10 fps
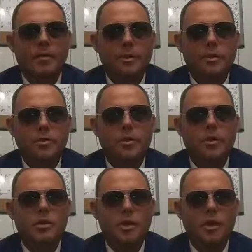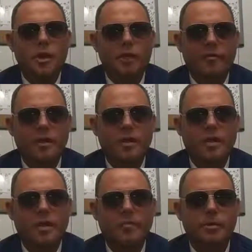About 2 years into our
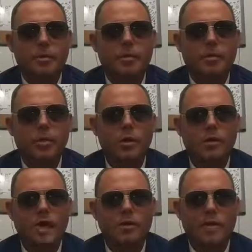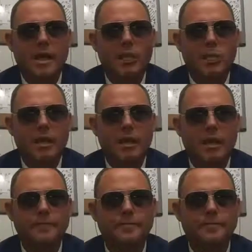friendship, we were downtown one
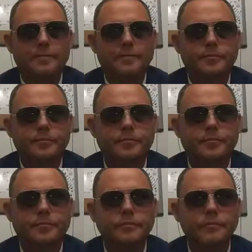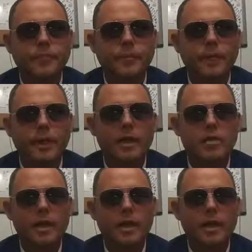night, and he's